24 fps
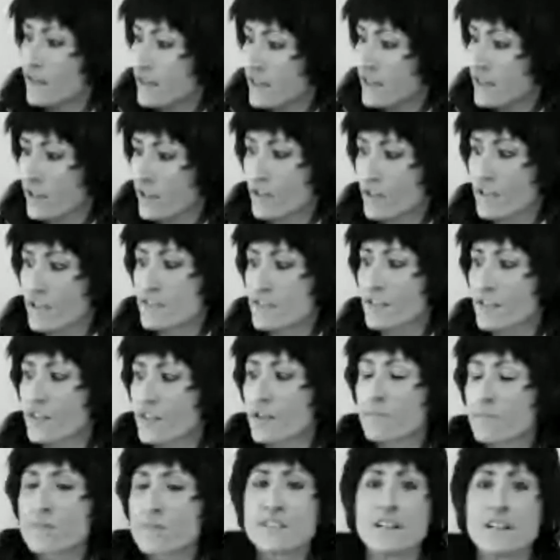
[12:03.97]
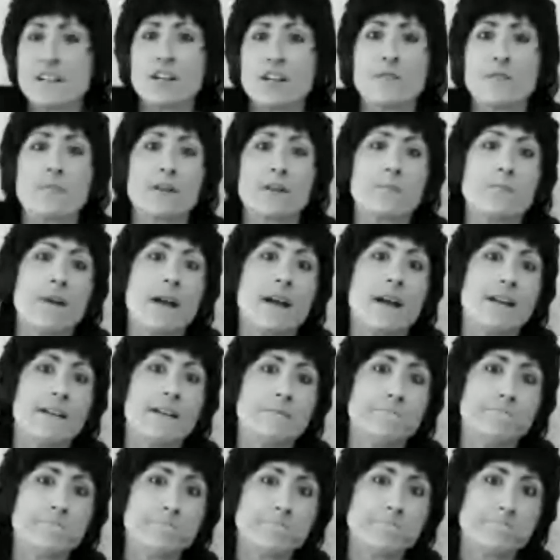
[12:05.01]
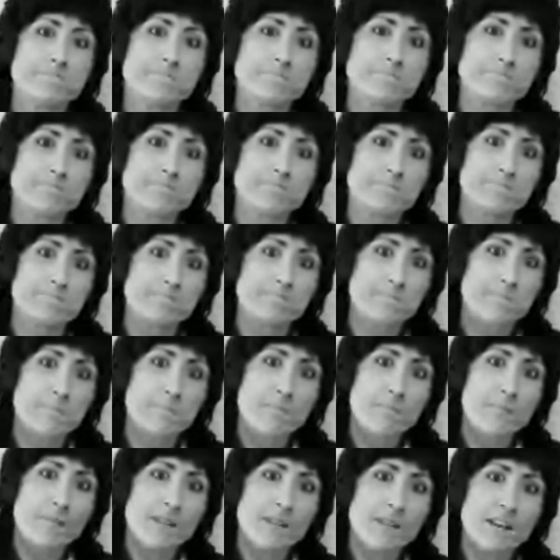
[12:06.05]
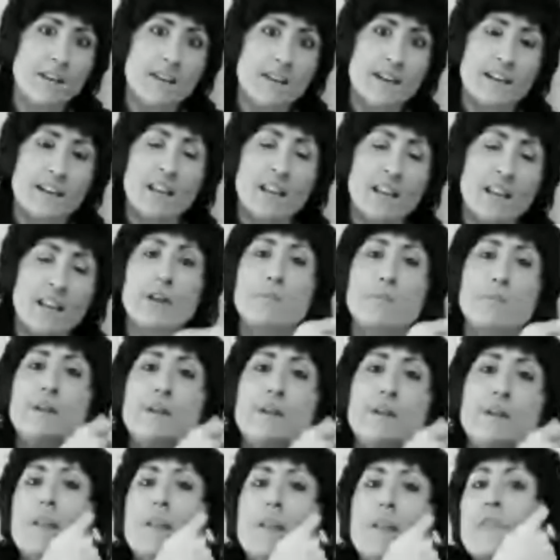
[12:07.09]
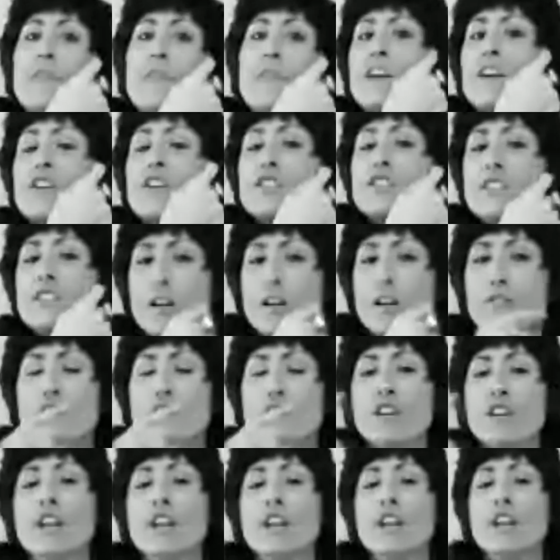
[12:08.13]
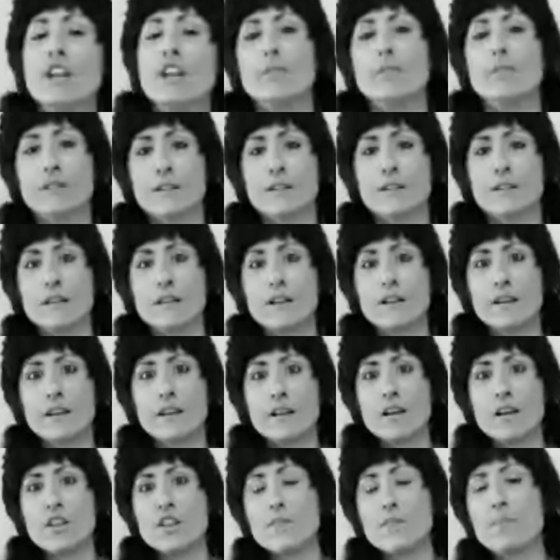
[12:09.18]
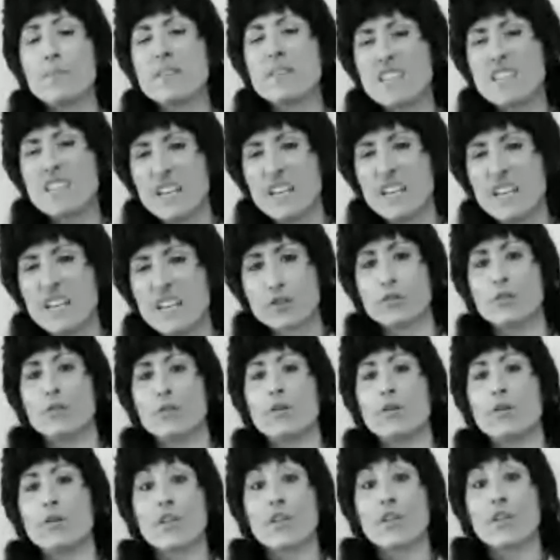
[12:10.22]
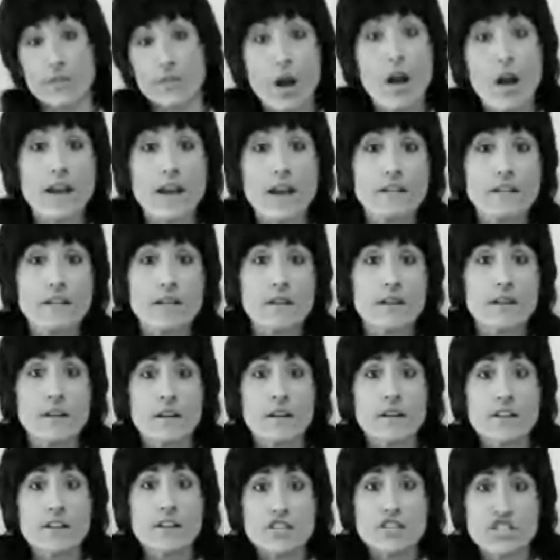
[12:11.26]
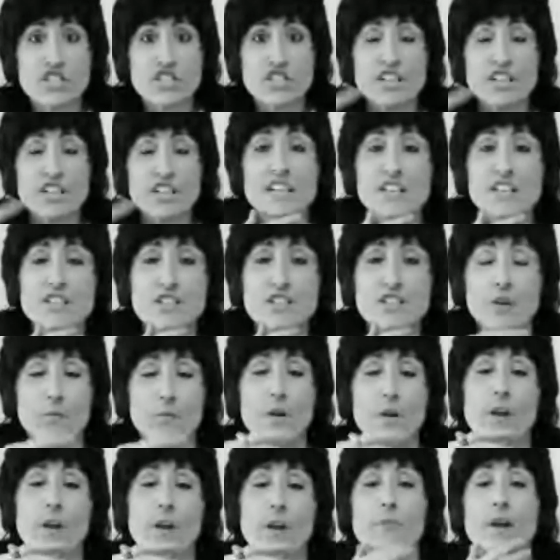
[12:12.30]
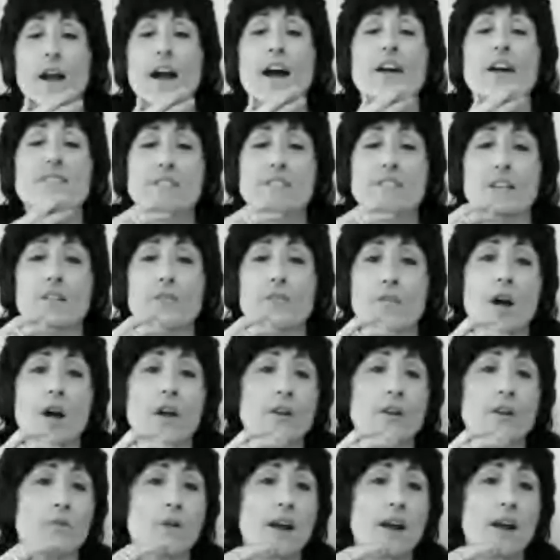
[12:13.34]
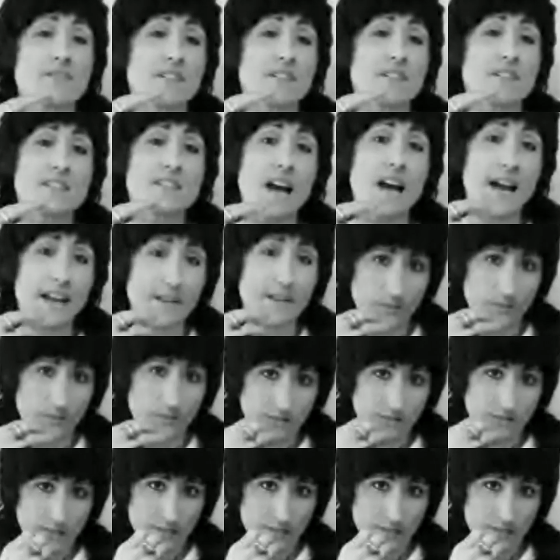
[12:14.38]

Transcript: here has come Sara Mcmann. A lot of people out there don't know the potential threat she is to Ronda Rousey and Ronda Rousey's title.